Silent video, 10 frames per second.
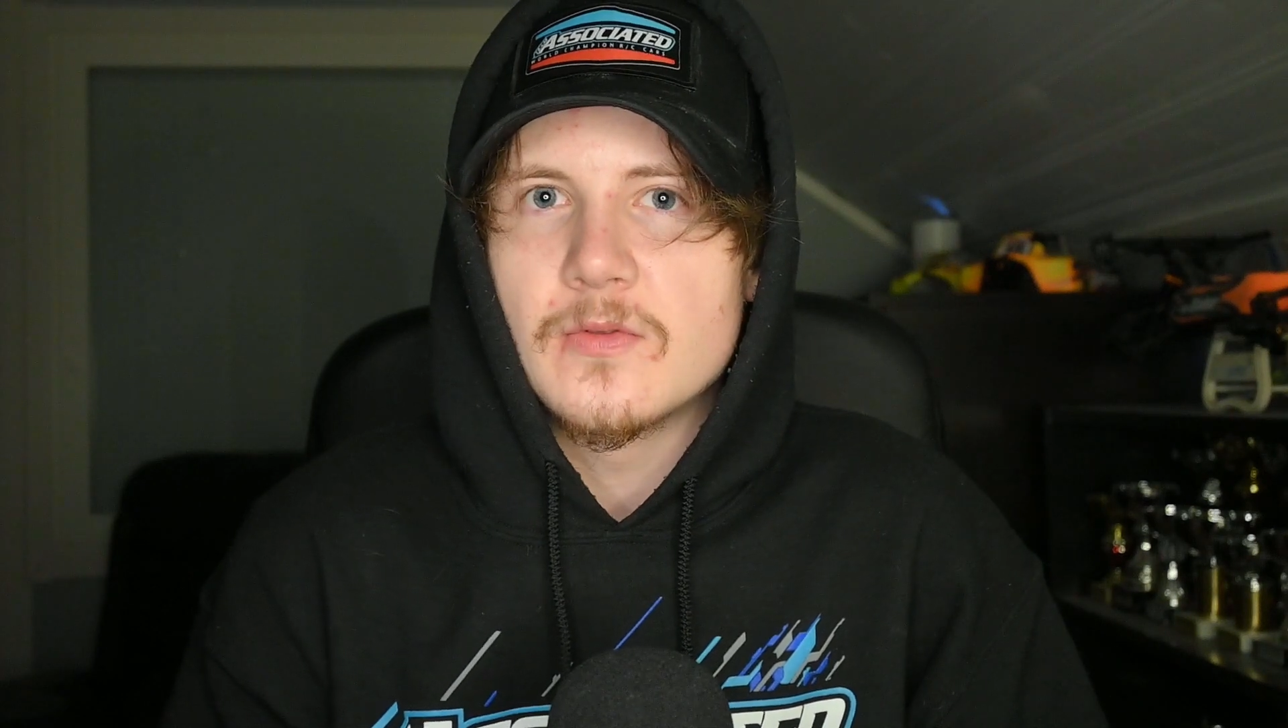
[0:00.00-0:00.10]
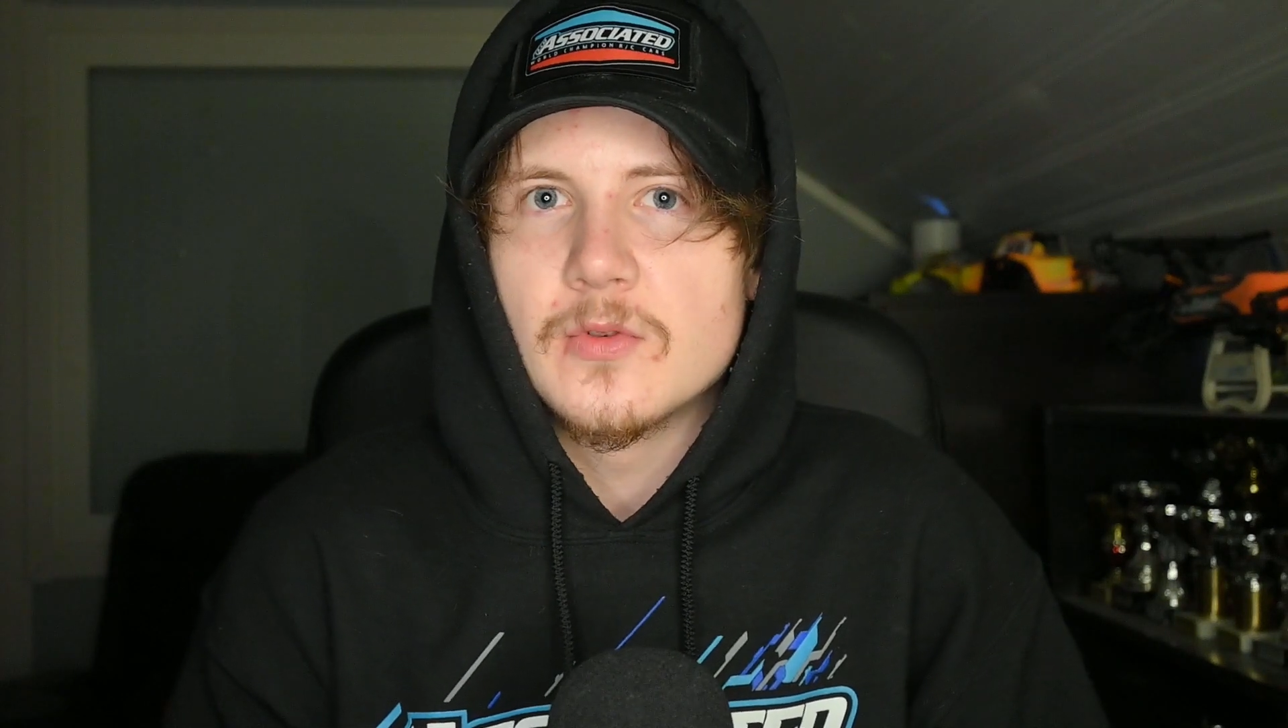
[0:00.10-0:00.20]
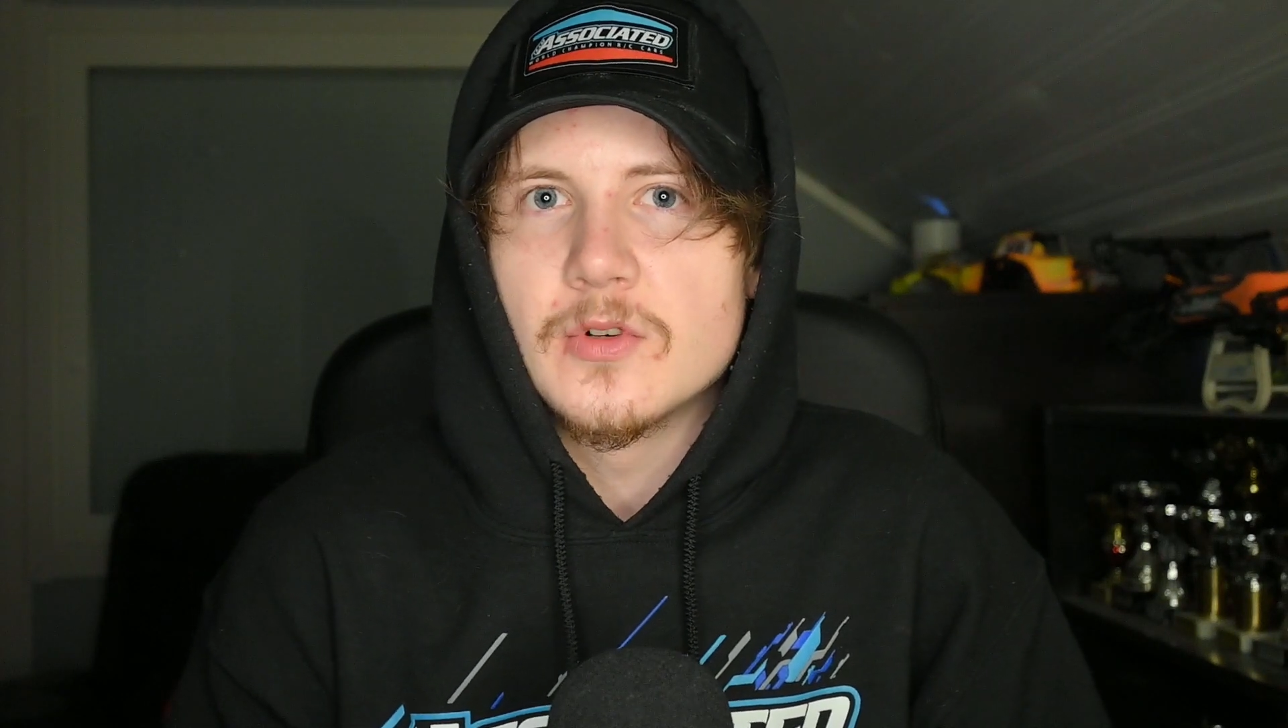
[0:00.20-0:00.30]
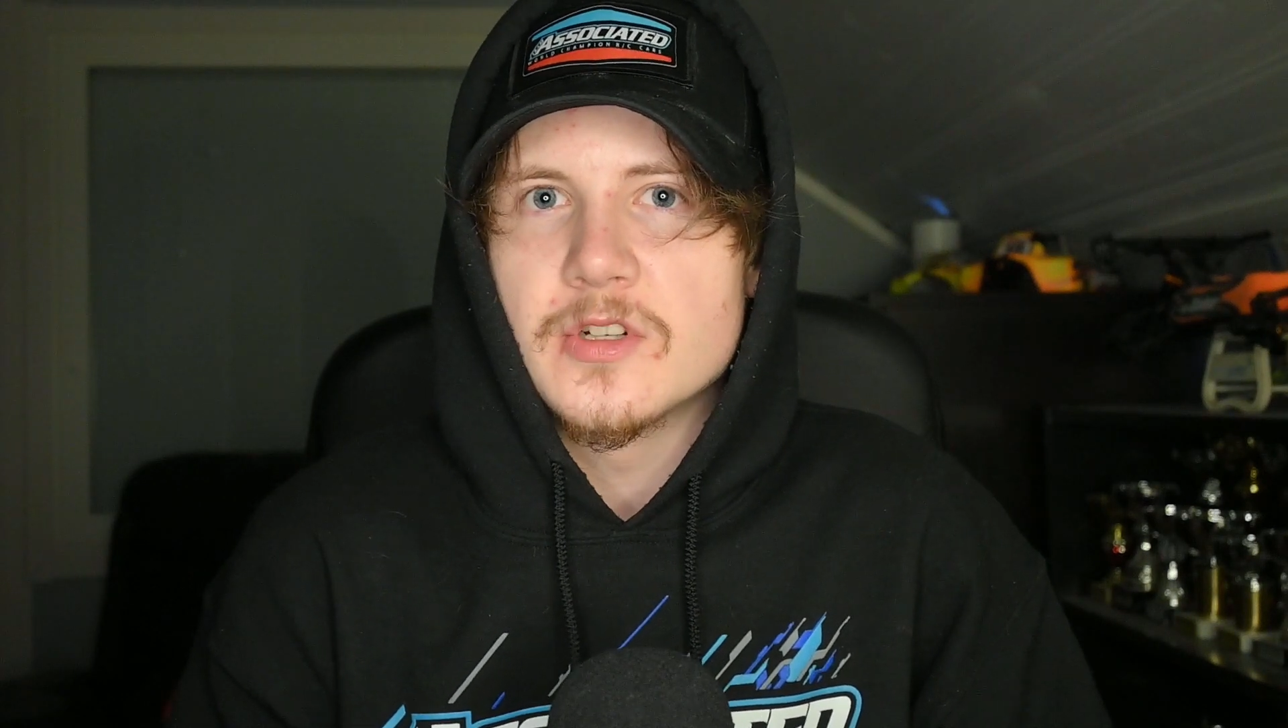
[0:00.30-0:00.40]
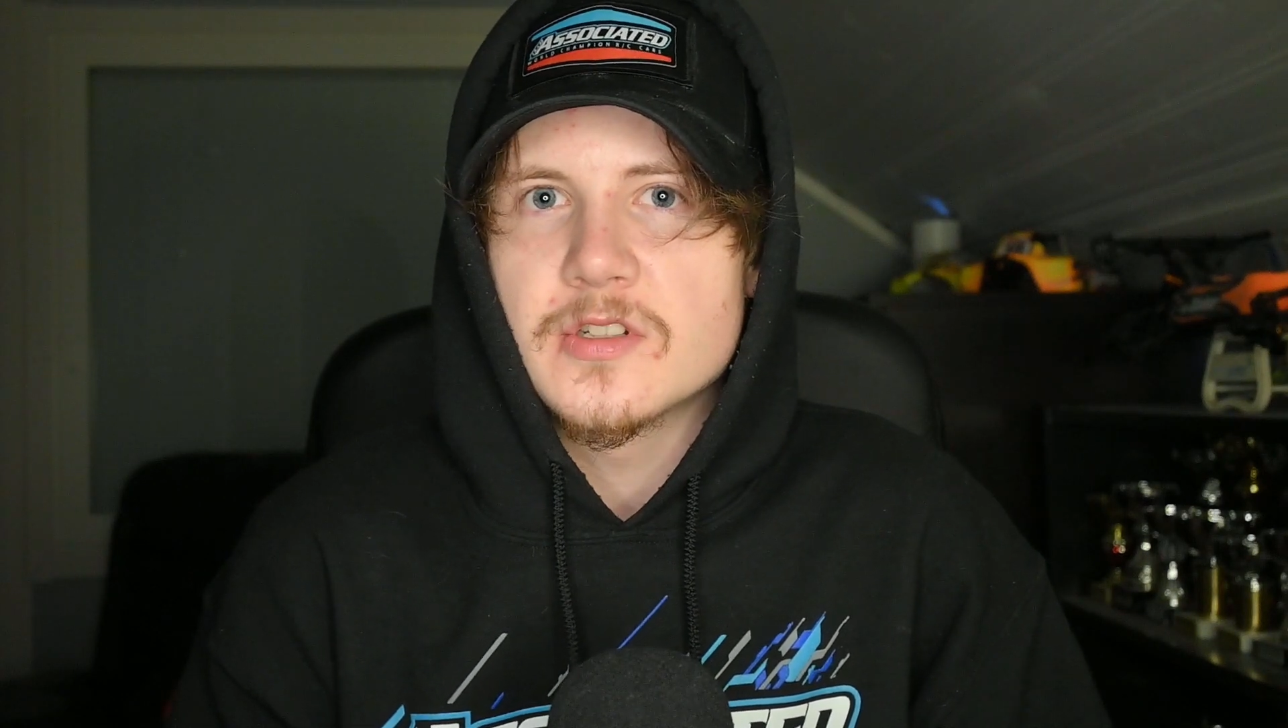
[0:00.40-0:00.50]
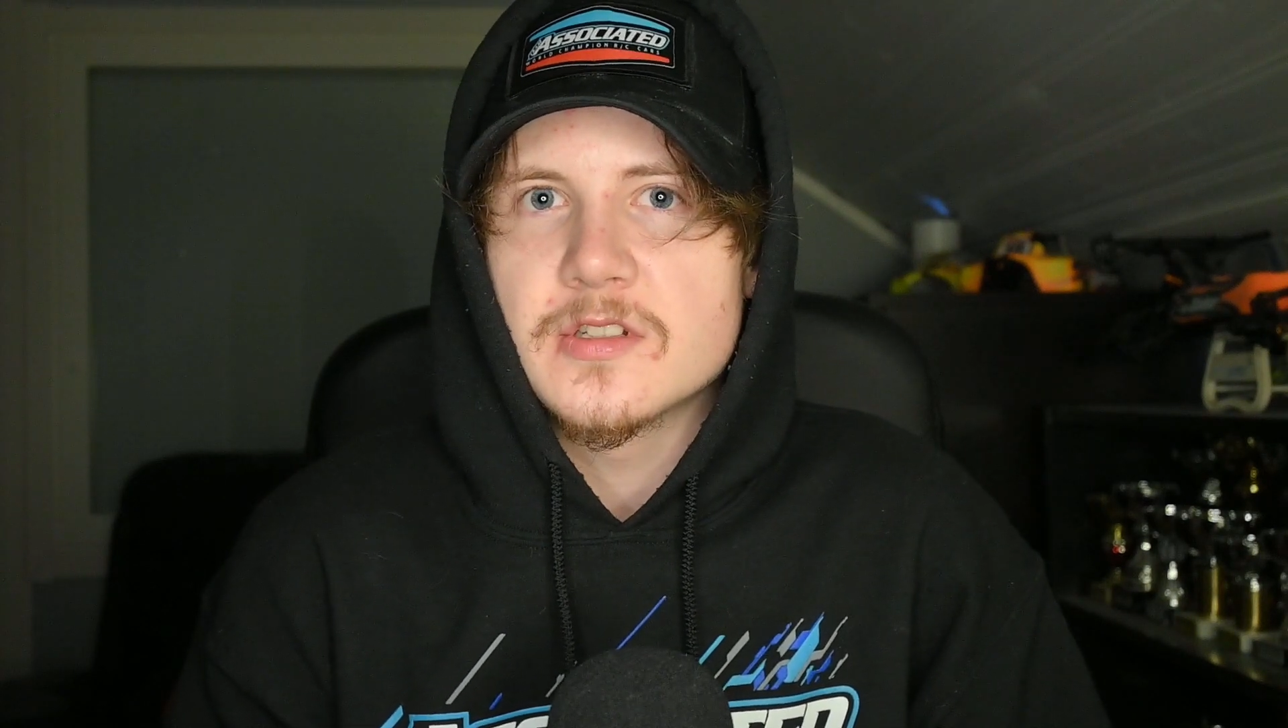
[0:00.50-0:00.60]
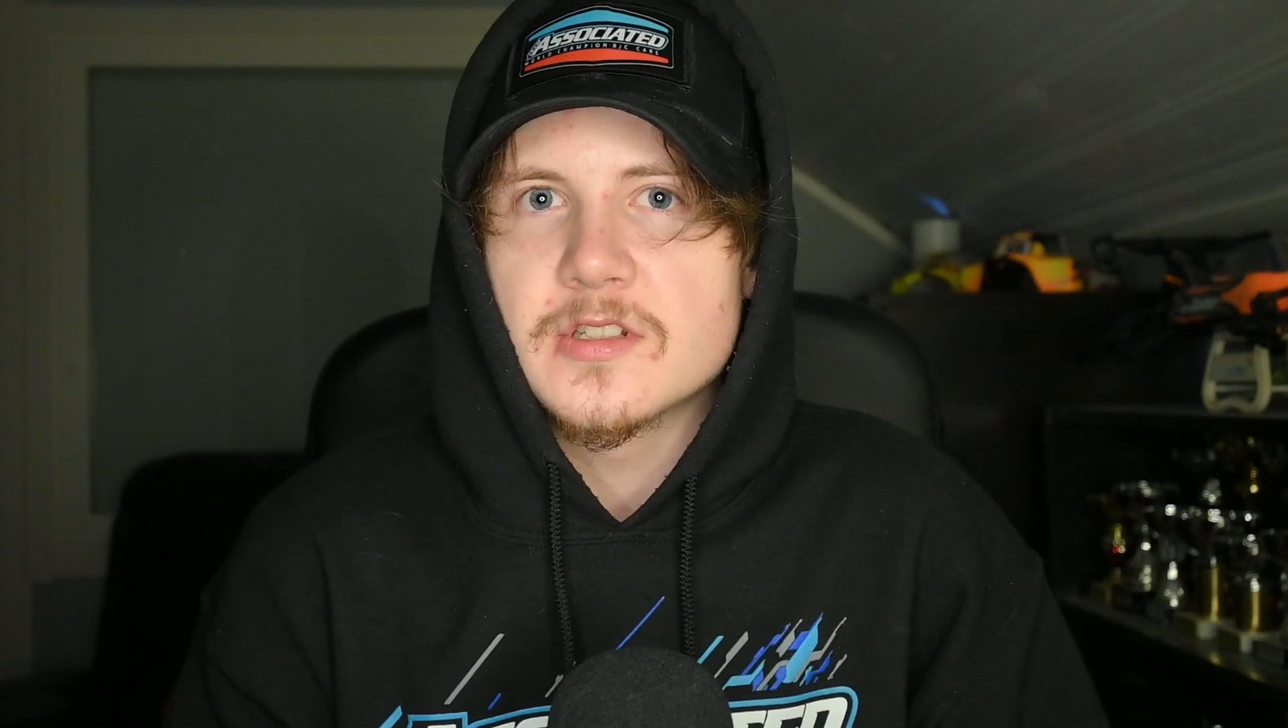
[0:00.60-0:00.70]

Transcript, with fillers: force